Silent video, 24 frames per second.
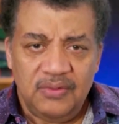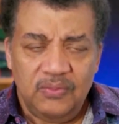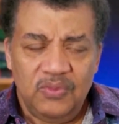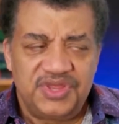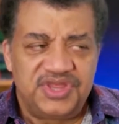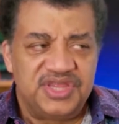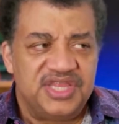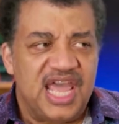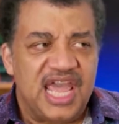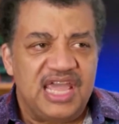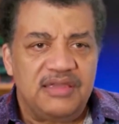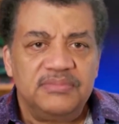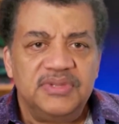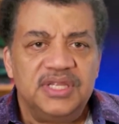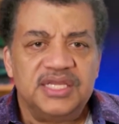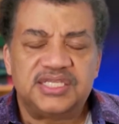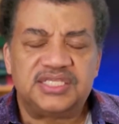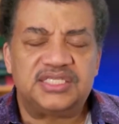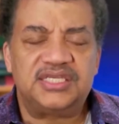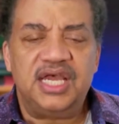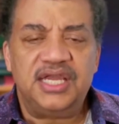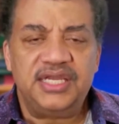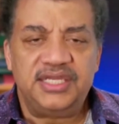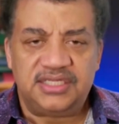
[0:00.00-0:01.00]
with
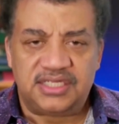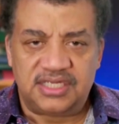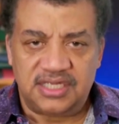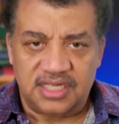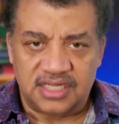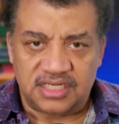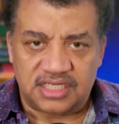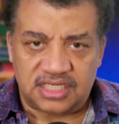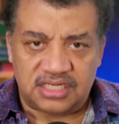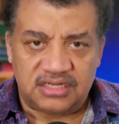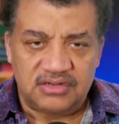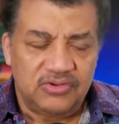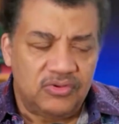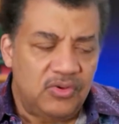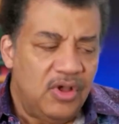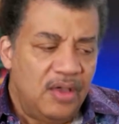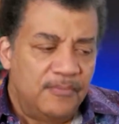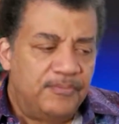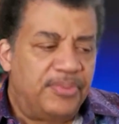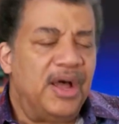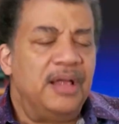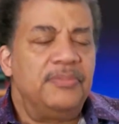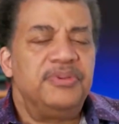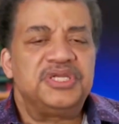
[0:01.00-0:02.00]
nameless scientists who
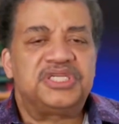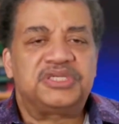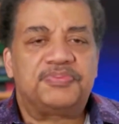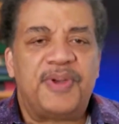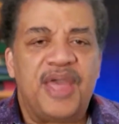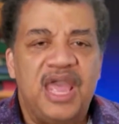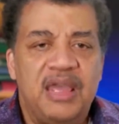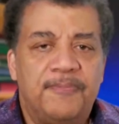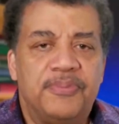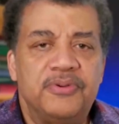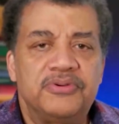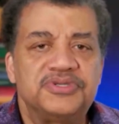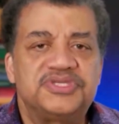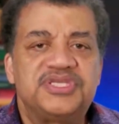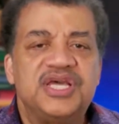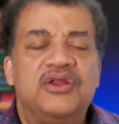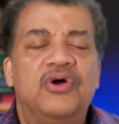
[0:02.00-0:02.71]
publish papers